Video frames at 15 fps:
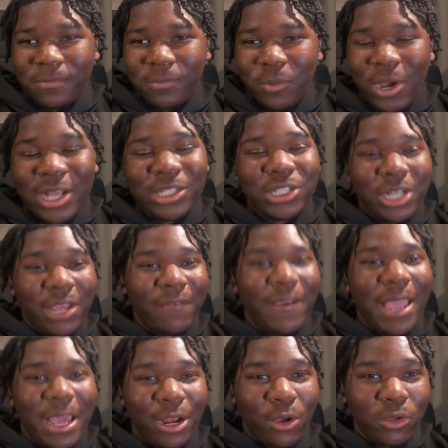well, I should never
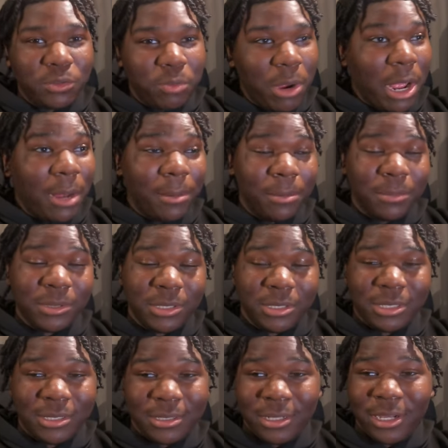have those
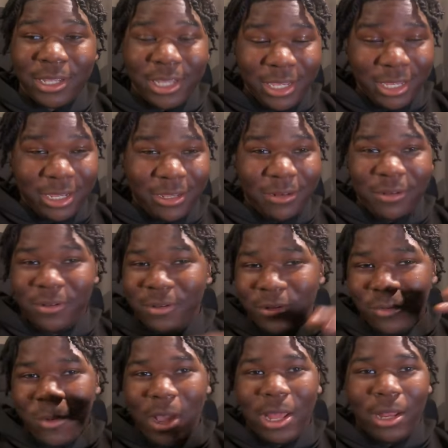problems again
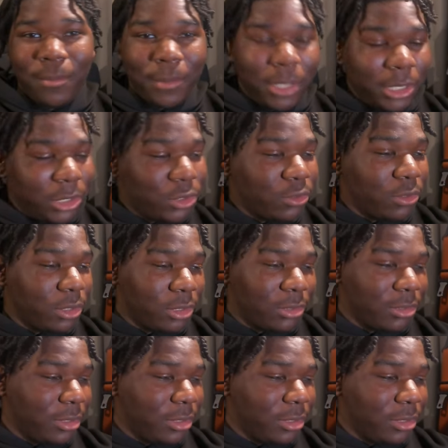while I'm in this truck.